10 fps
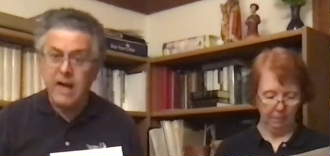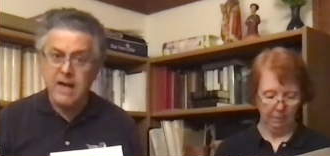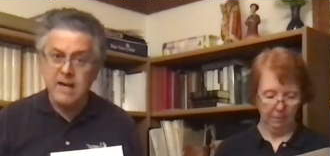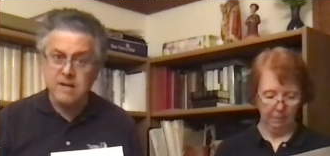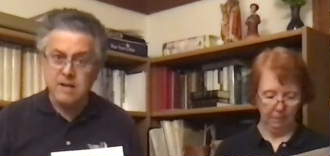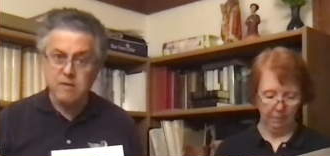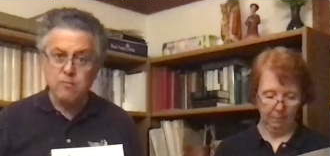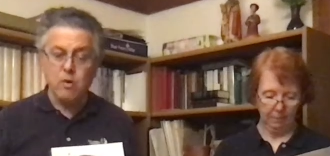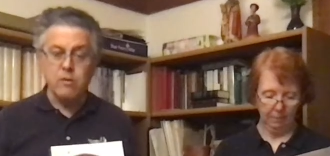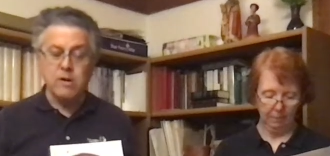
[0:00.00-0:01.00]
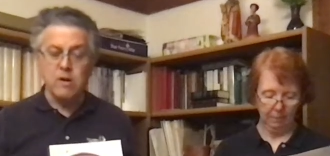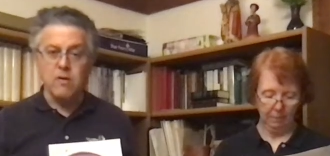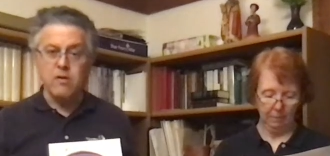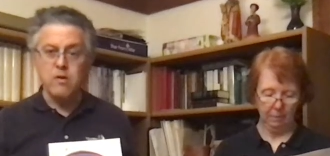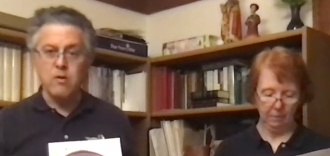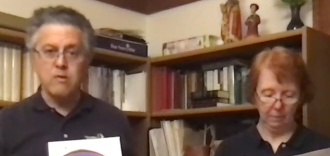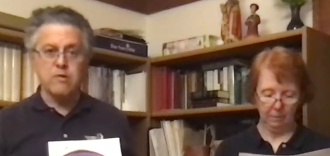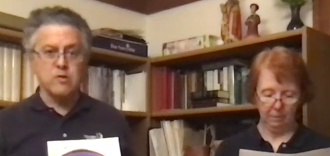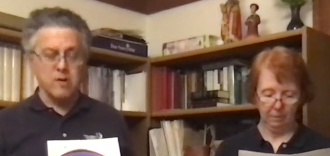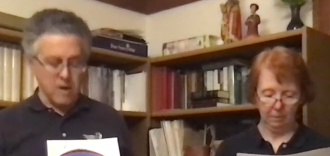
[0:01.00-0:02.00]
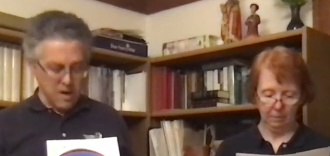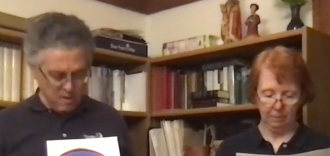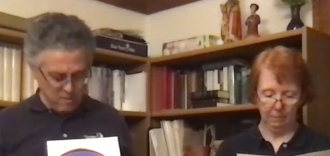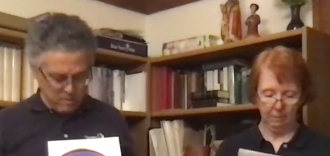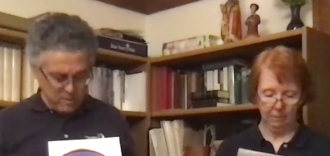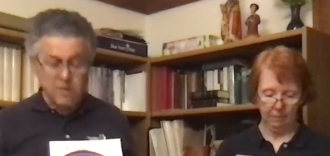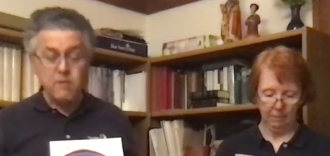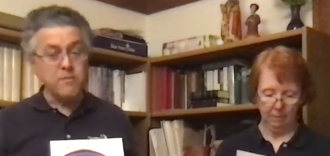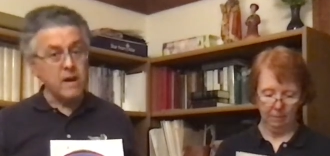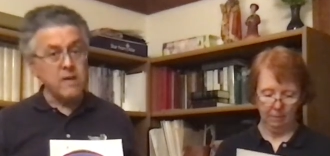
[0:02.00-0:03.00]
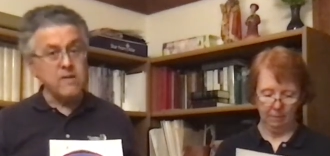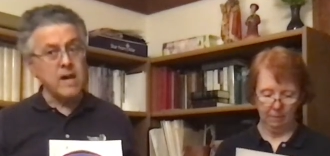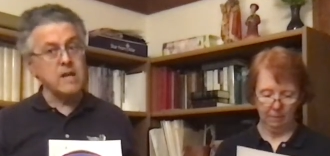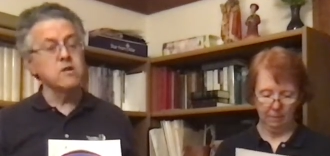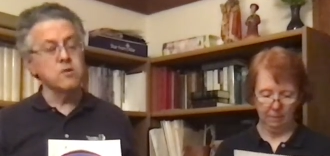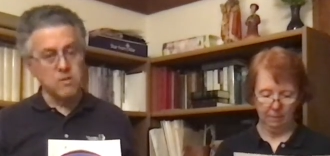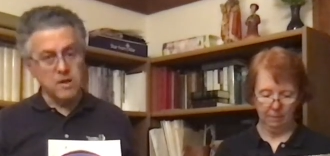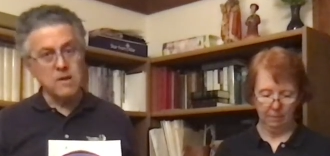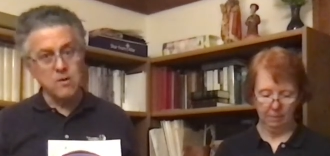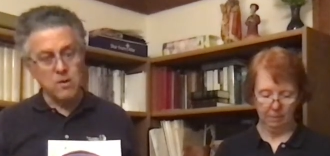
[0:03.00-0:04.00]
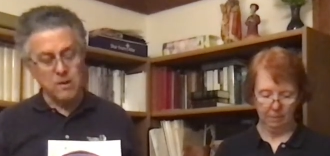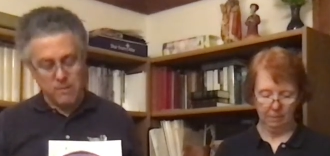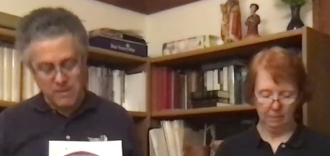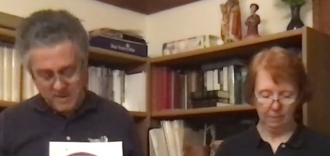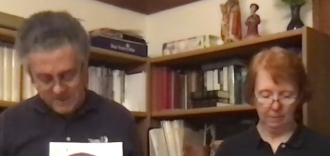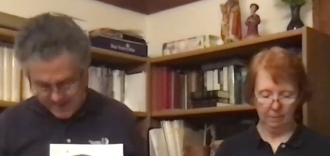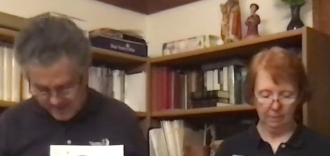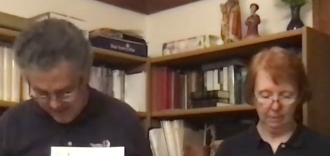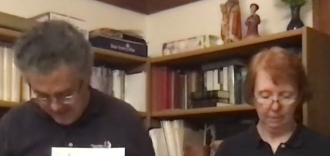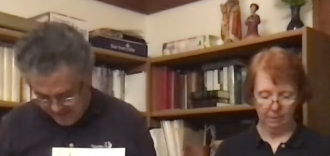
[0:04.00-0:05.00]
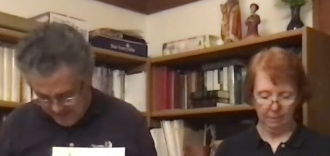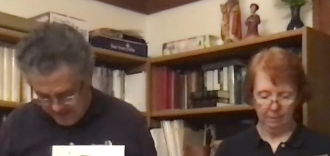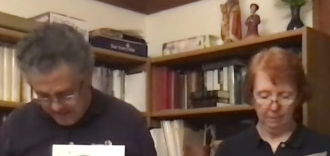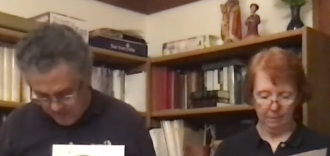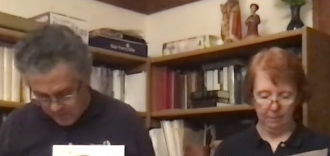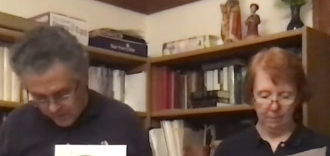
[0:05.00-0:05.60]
Speaker 1: end is what we call the North Star. you can find that, you're looking north. There's